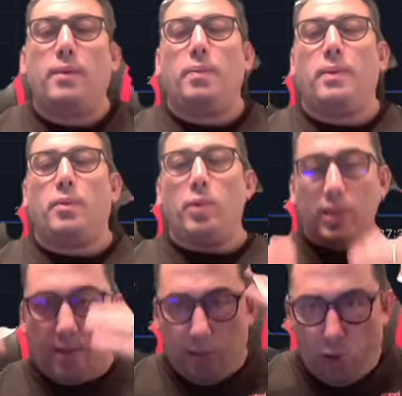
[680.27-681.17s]

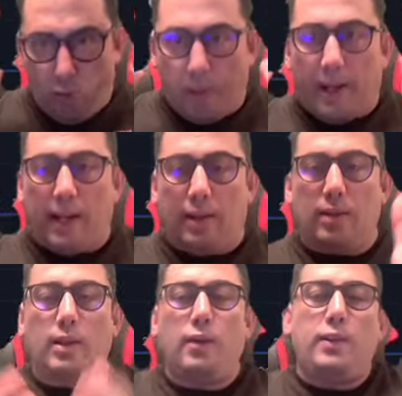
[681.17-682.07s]
with your parallel.
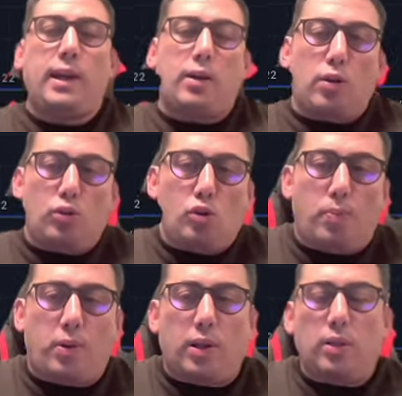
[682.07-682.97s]
If they are on your
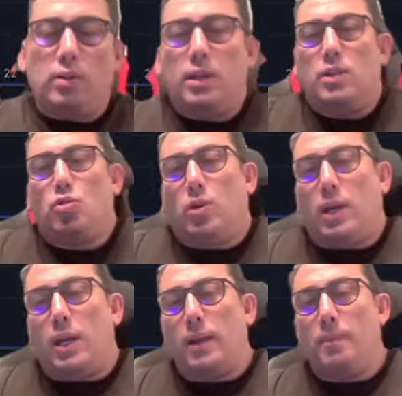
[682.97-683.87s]
parallel, then it's
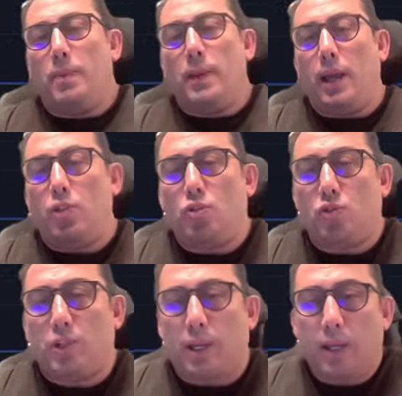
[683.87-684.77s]
okay. As you
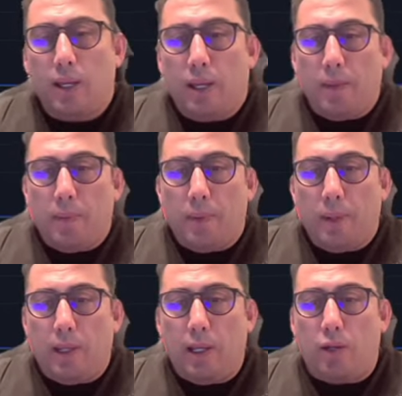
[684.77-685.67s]
see,
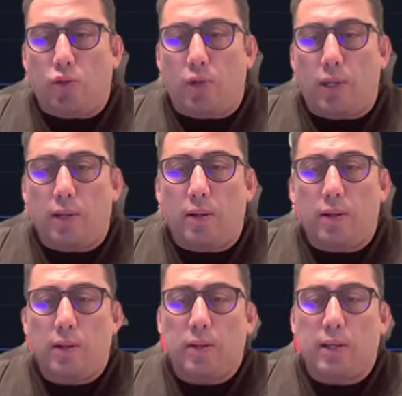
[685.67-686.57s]
here to here,
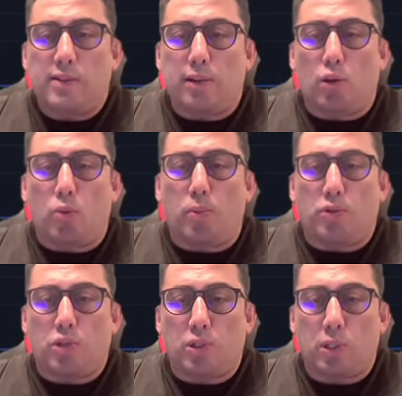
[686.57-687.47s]
there is a long
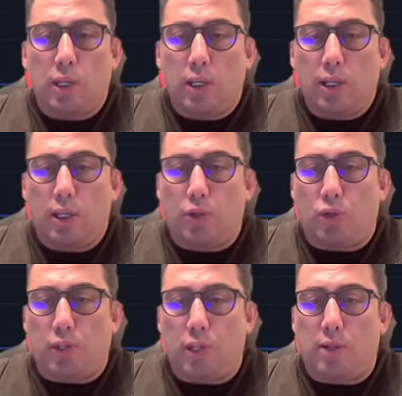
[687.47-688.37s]
position here to
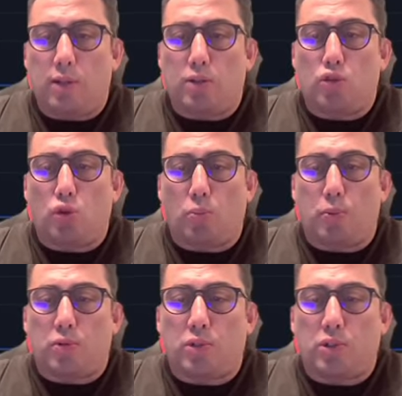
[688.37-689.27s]
here, they're just short
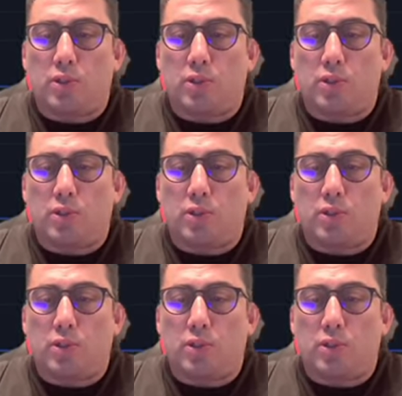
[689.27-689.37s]
positions.